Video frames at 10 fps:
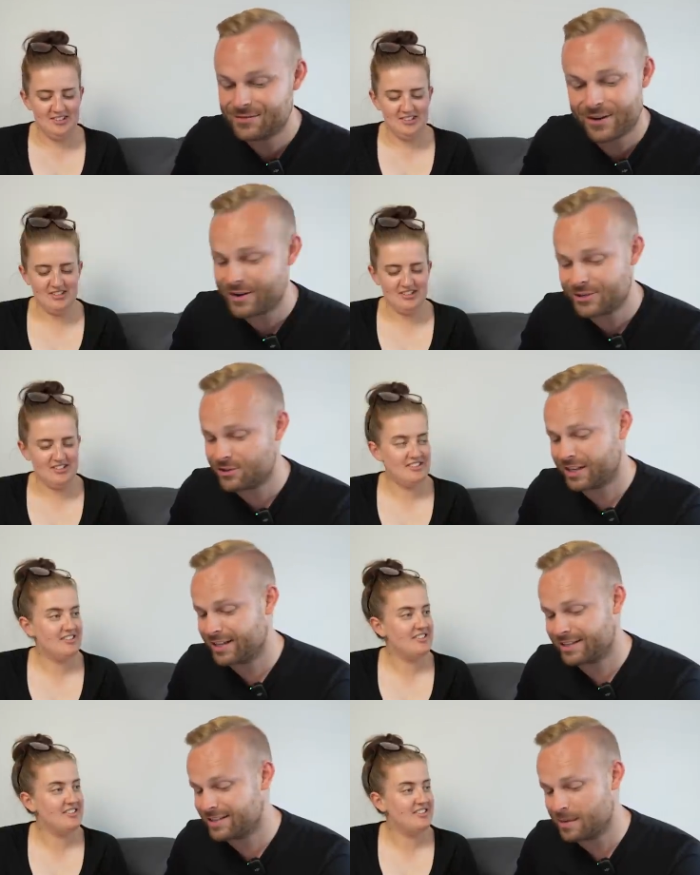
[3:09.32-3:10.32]
Speaker 1: it's very
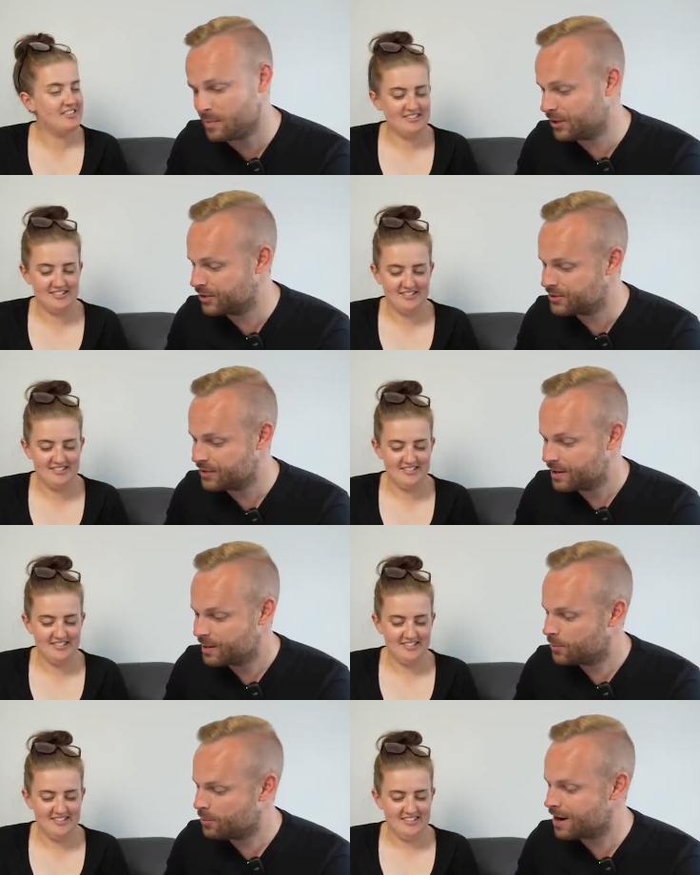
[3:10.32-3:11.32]
tricky, isn't it? Because
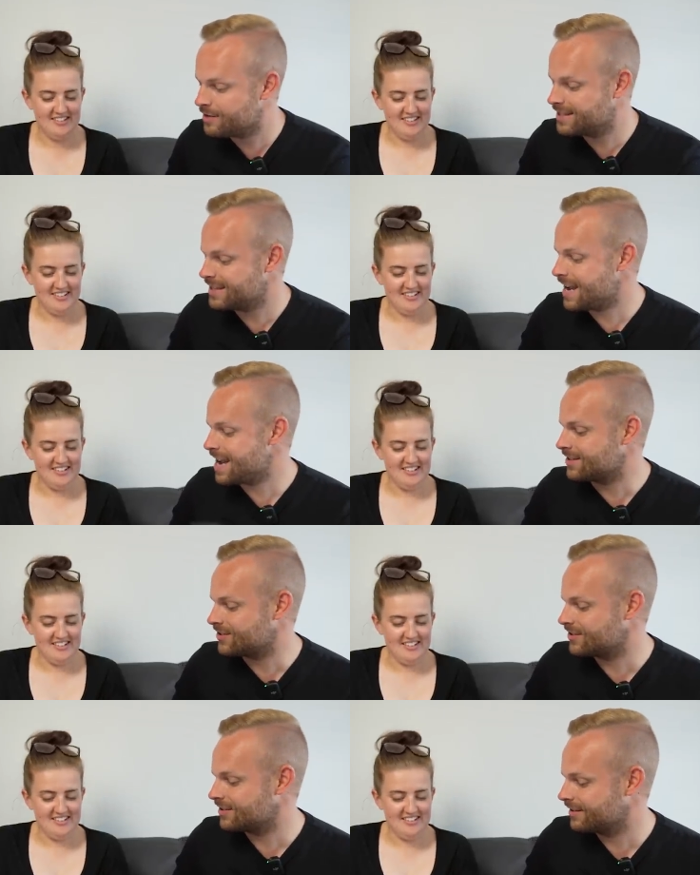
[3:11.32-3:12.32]
where is the
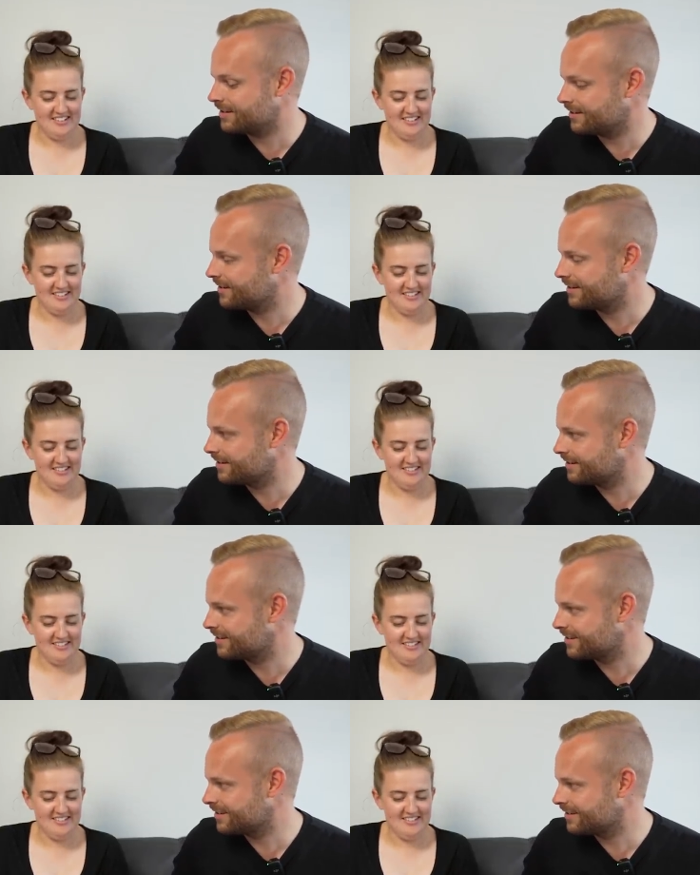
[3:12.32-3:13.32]
S?
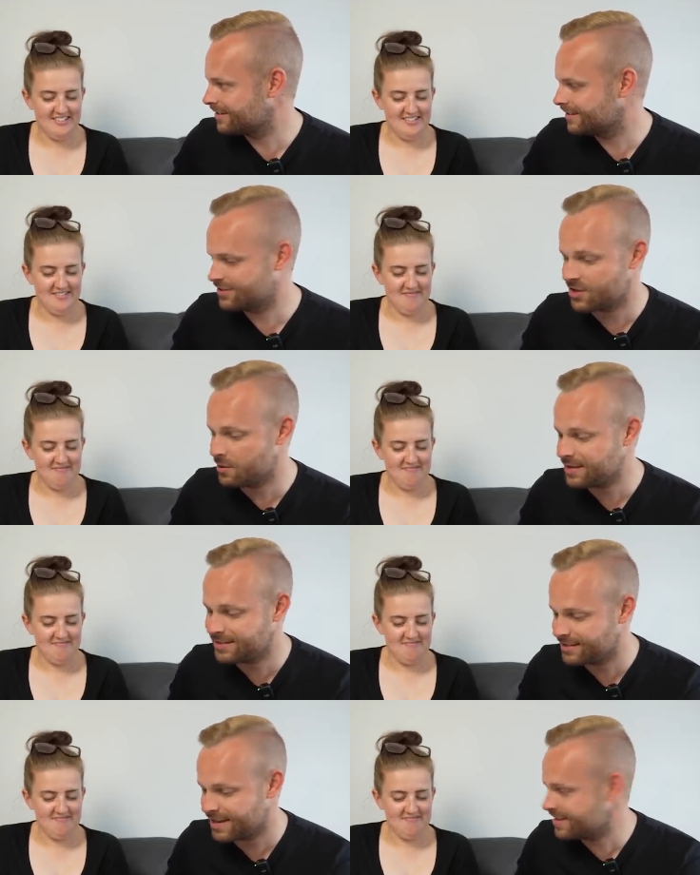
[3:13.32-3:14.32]
There's no
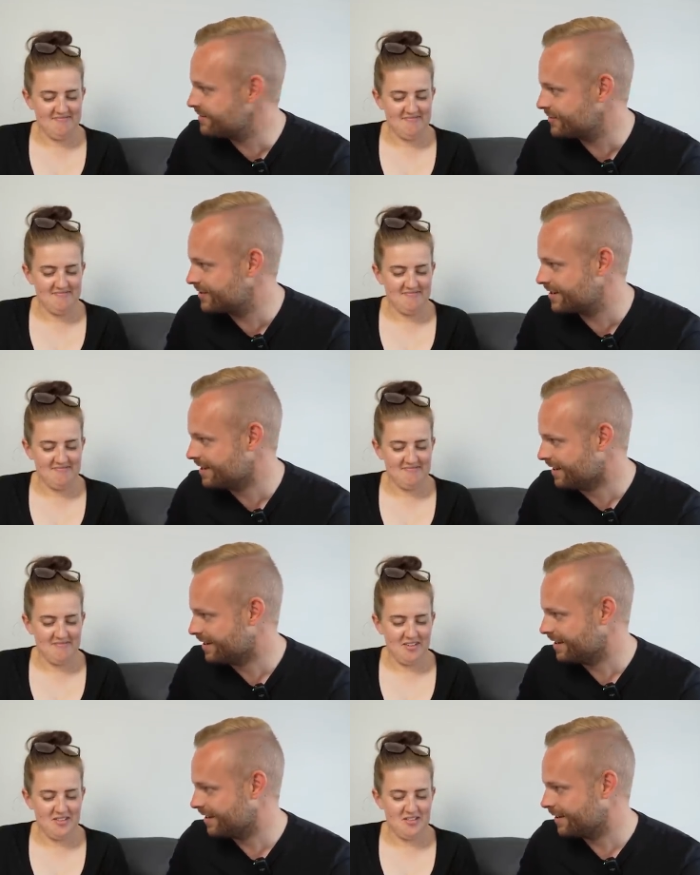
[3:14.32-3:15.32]
S in that either, is there?
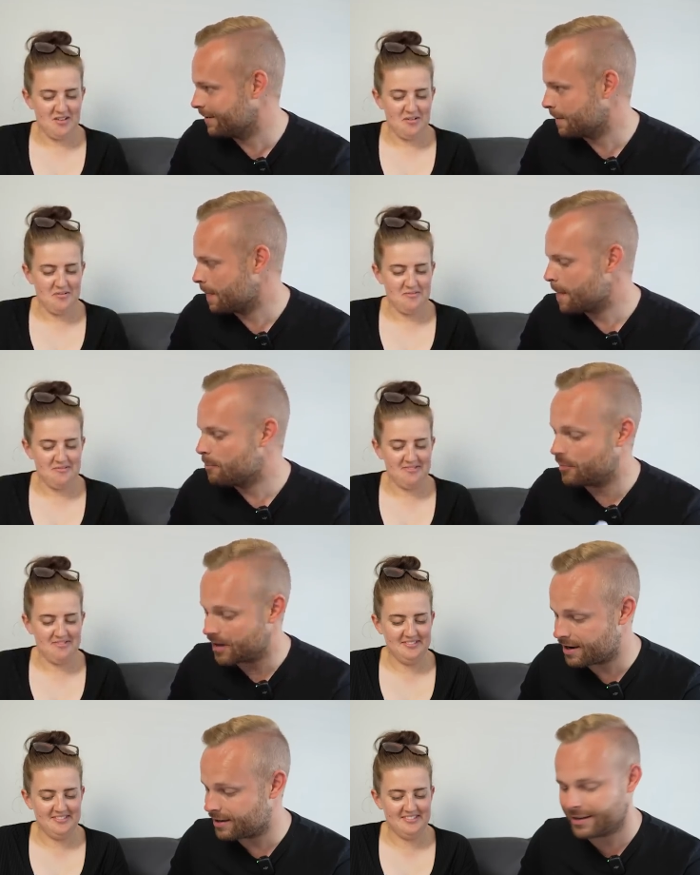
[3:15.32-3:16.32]
No.
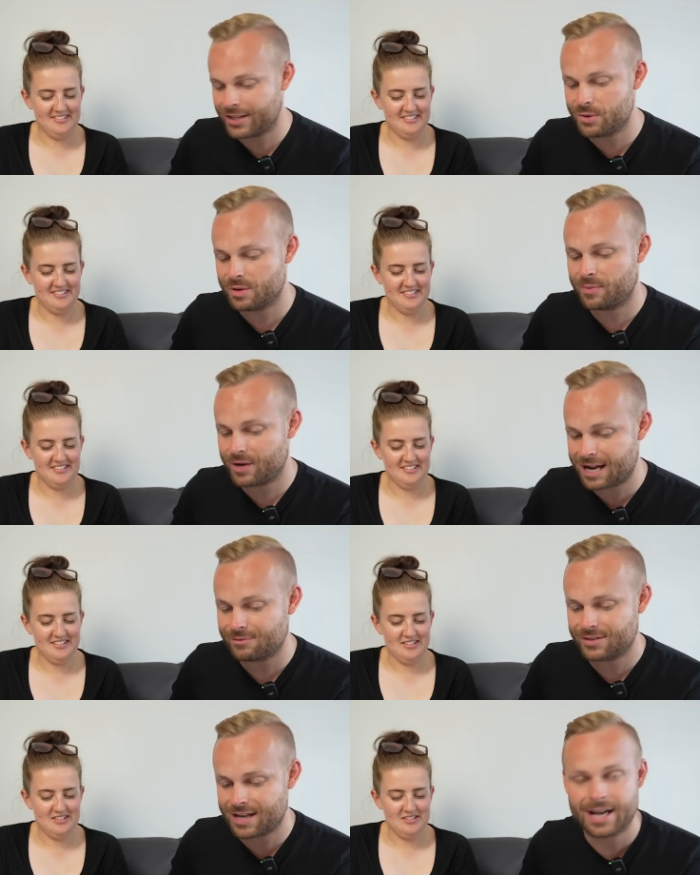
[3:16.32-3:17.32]
But you would
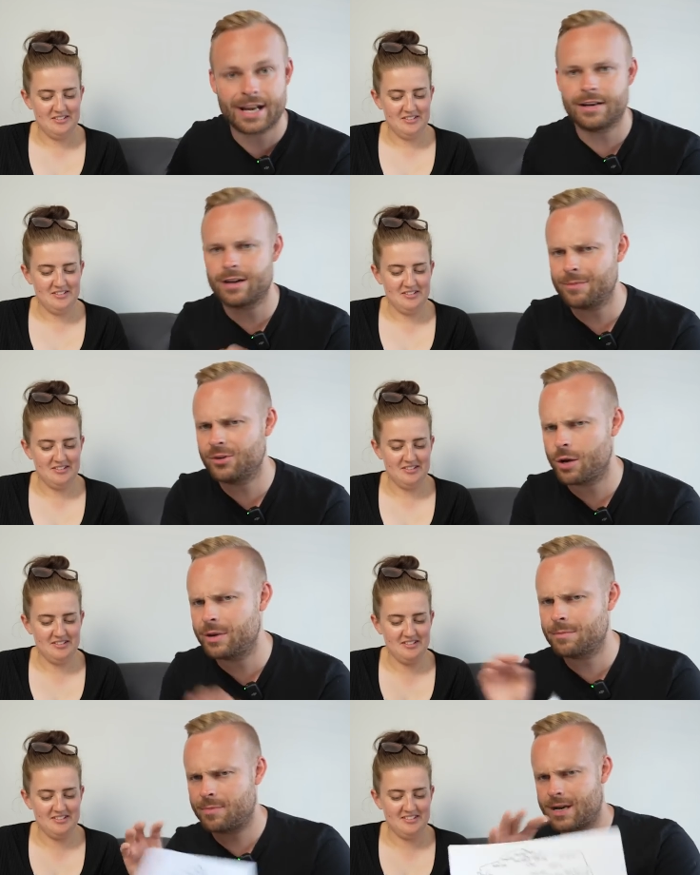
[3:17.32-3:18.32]
pronounce that, and, and I'm
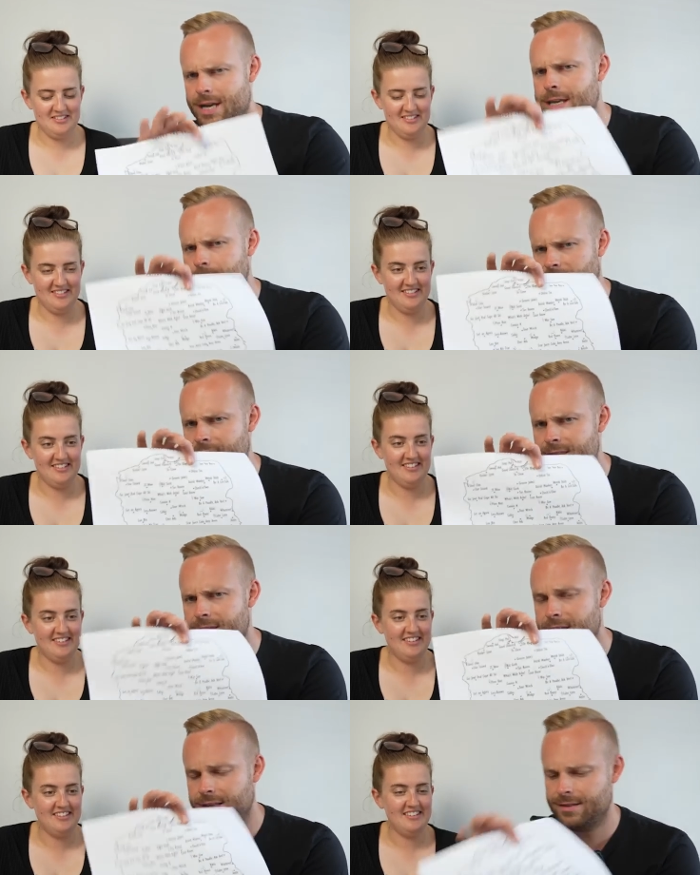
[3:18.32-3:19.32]
going by by
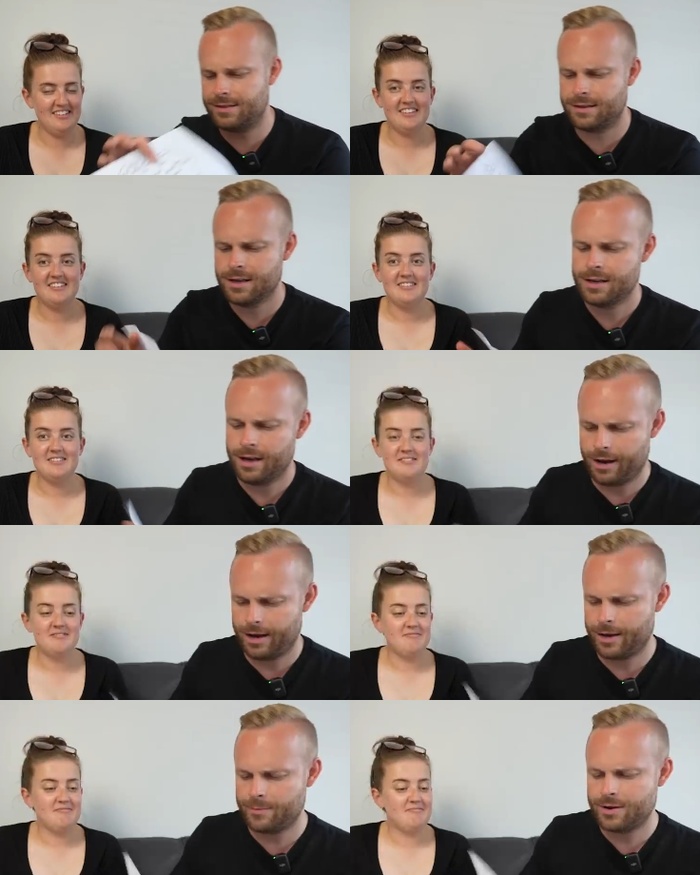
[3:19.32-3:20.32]
this.
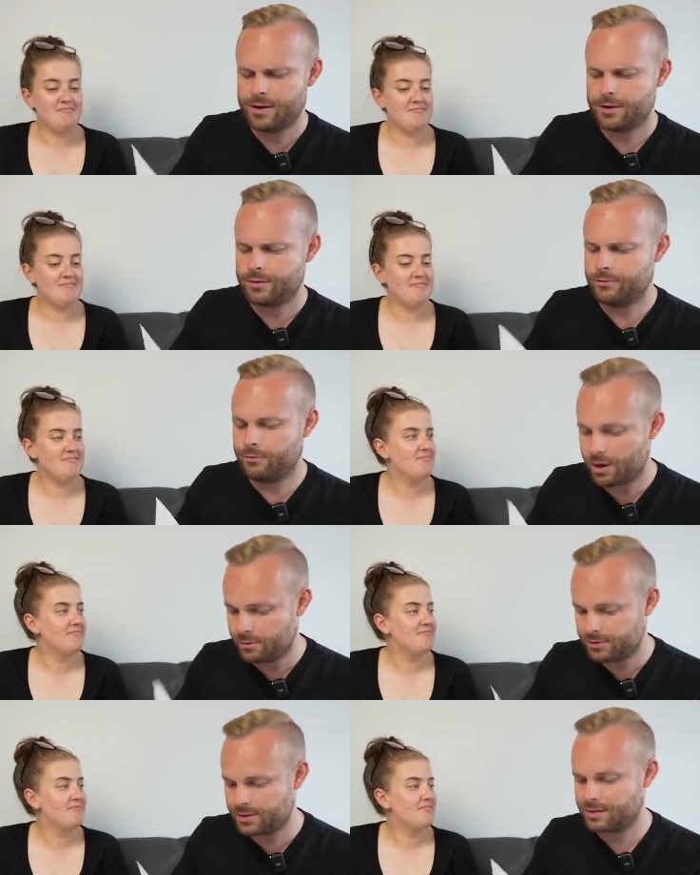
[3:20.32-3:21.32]
Um,
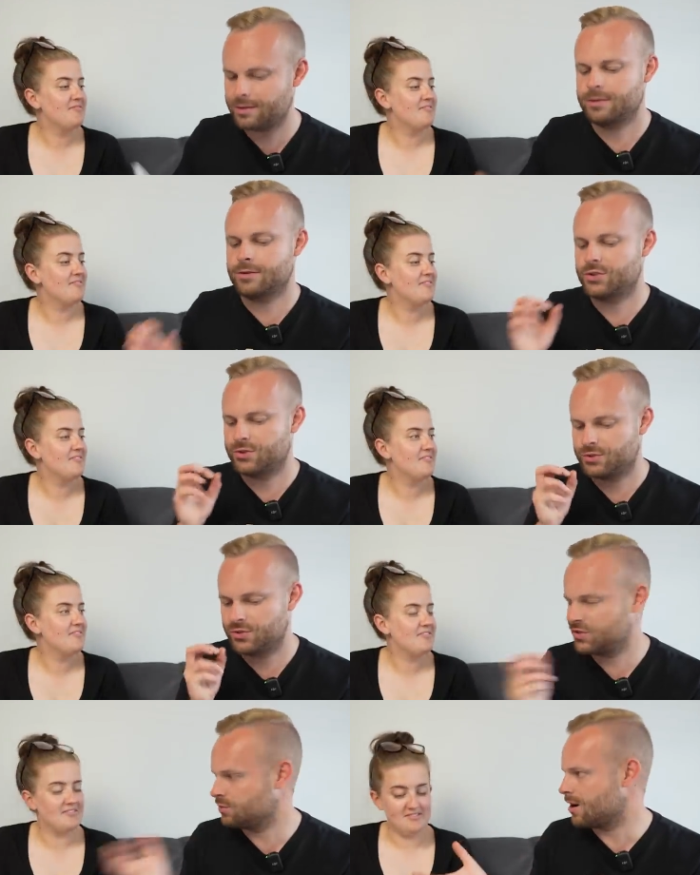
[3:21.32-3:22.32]
wrote
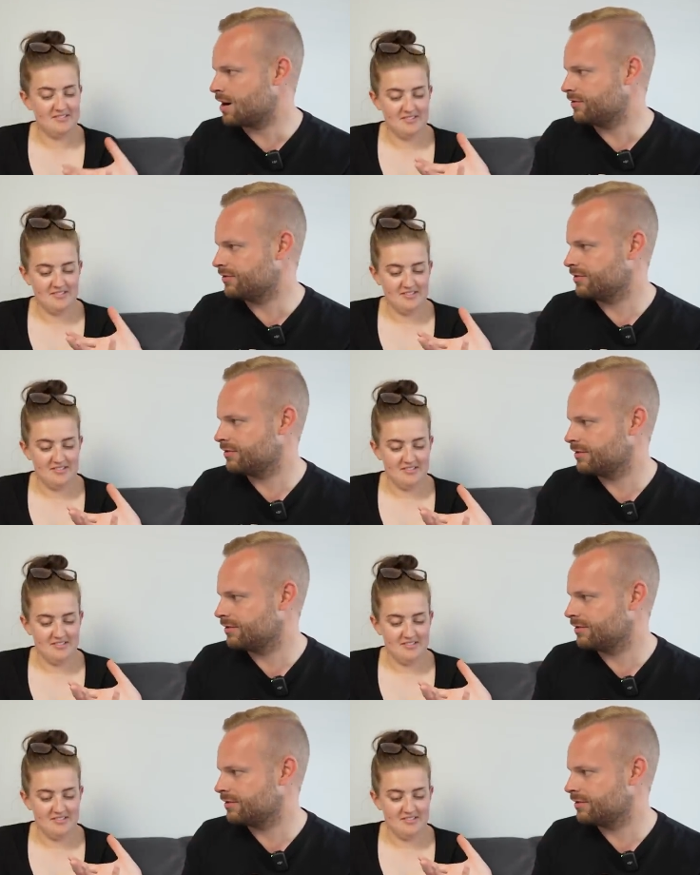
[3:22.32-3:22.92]
suave.